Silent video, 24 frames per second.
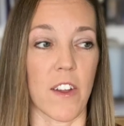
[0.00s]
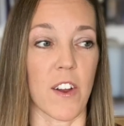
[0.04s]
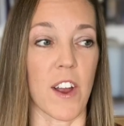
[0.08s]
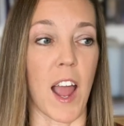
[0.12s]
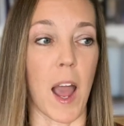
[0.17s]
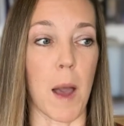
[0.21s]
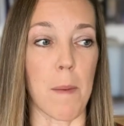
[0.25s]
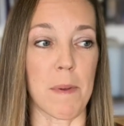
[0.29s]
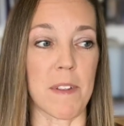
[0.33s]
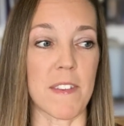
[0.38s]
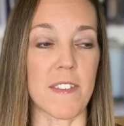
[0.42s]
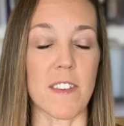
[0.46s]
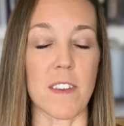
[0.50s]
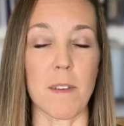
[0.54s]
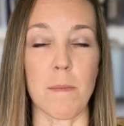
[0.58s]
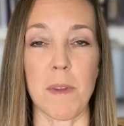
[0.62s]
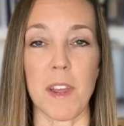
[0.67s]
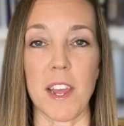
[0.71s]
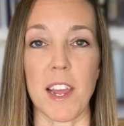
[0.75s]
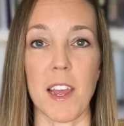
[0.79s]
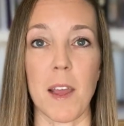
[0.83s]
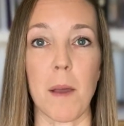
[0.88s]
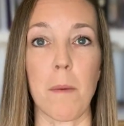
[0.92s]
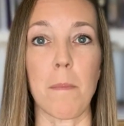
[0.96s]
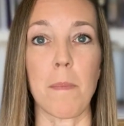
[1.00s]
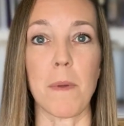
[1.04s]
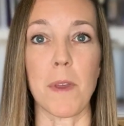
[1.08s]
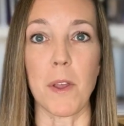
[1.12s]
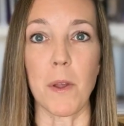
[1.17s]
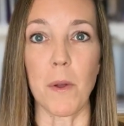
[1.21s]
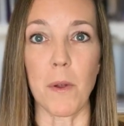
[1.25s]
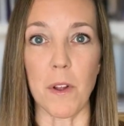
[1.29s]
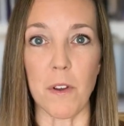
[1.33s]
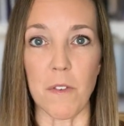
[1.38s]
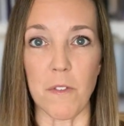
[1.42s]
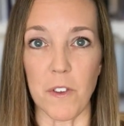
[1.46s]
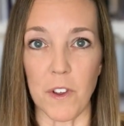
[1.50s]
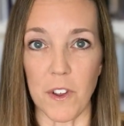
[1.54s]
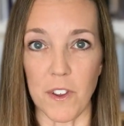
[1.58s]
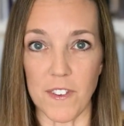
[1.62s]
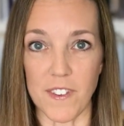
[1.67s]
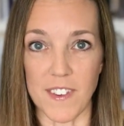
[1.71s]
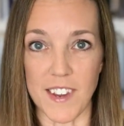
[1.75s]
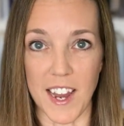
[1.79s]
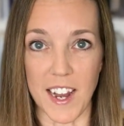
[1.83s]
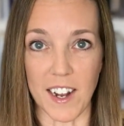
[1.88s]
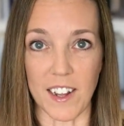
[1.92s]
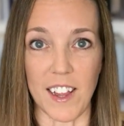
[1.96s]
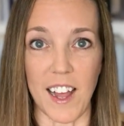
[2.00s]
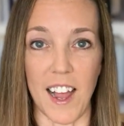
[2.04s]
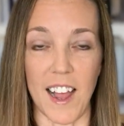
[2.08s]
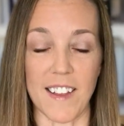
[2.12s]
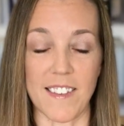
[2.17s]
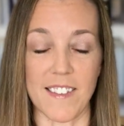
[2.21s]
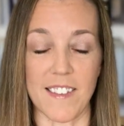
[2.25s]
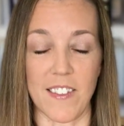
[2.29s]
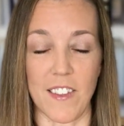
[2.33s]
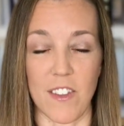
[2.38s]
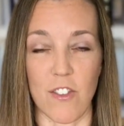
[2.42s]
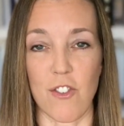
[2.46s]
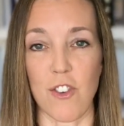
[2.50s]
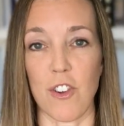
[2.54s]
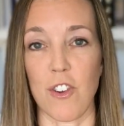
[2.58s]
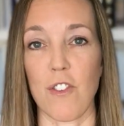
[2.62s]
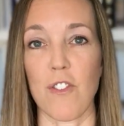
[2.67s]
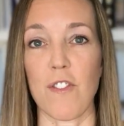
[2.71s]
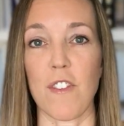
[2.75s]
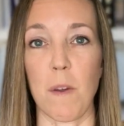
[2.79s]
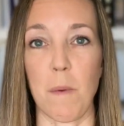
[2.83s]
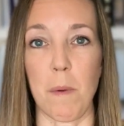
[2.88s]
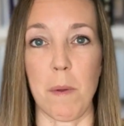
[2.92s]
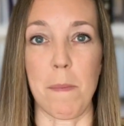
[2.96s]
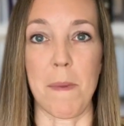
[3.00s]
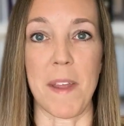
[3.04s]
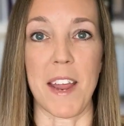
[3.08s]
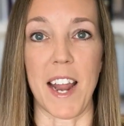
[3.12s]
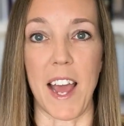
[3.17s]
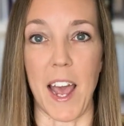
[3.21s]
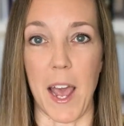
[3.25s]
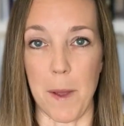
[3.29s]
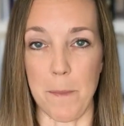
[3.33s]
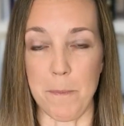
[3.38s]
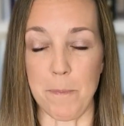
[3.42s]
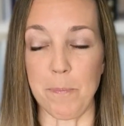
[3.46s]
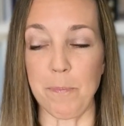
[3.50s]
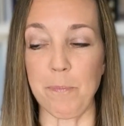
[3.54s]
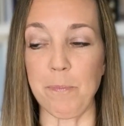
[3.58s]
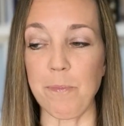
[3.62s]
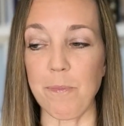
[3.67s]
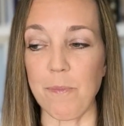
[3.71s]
there happens to be beautiful stained glass in the church that we meet at.